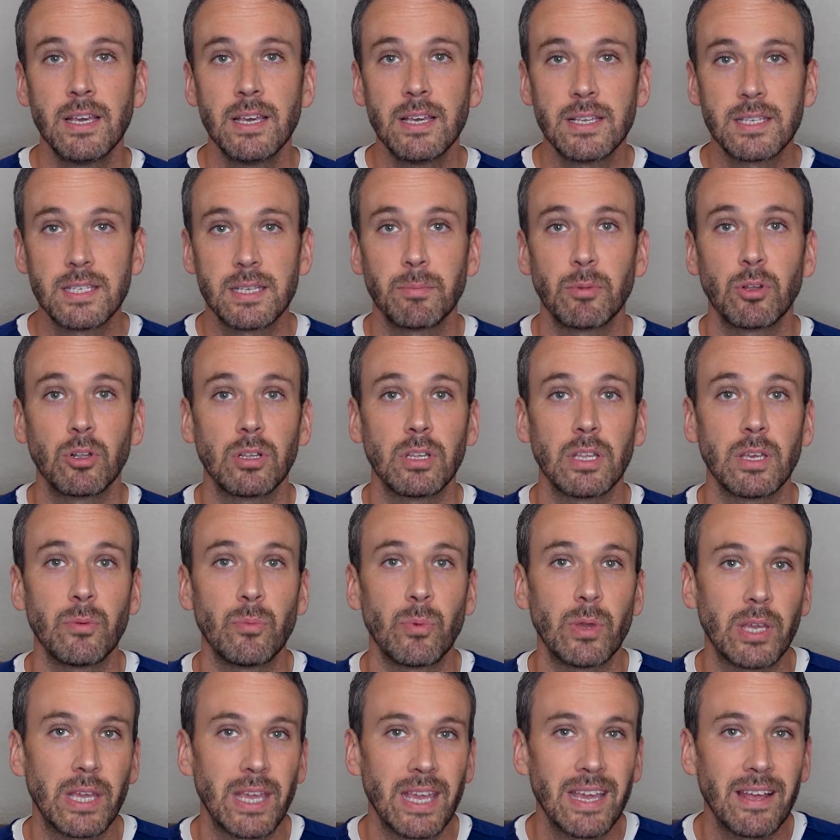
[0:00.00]
Similarly,
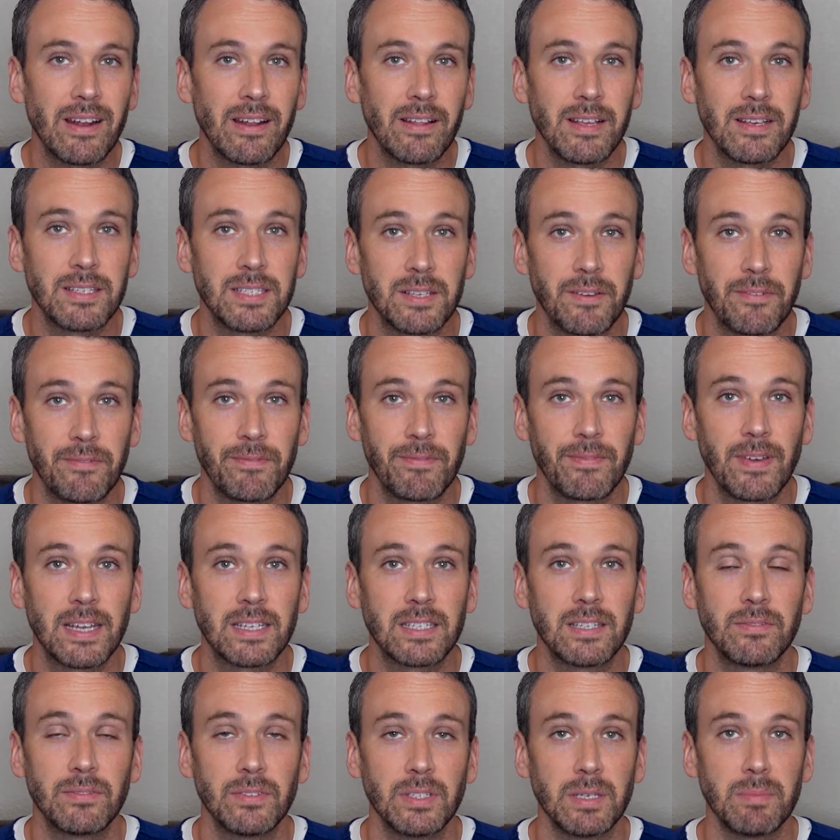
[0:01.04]
we can't as
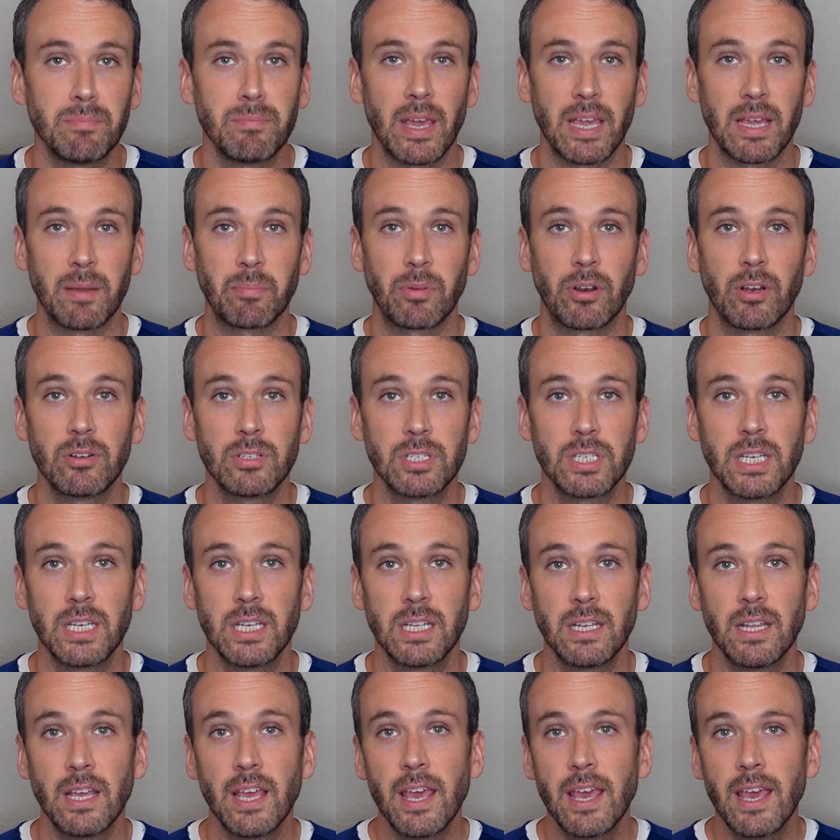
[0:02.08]
effectively make
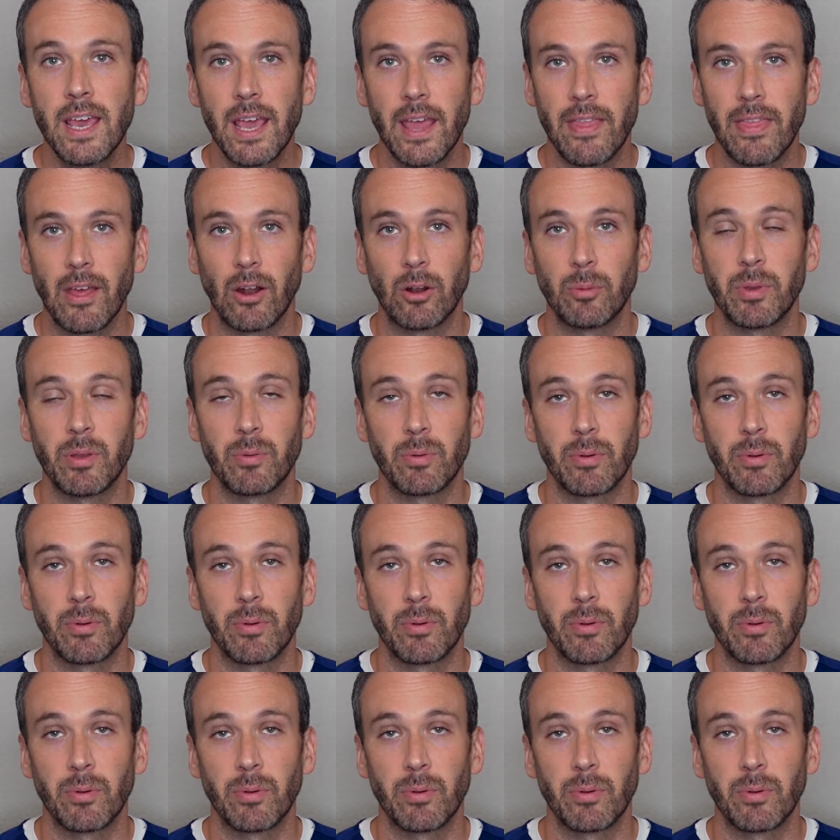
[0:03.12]
protein, and that'll be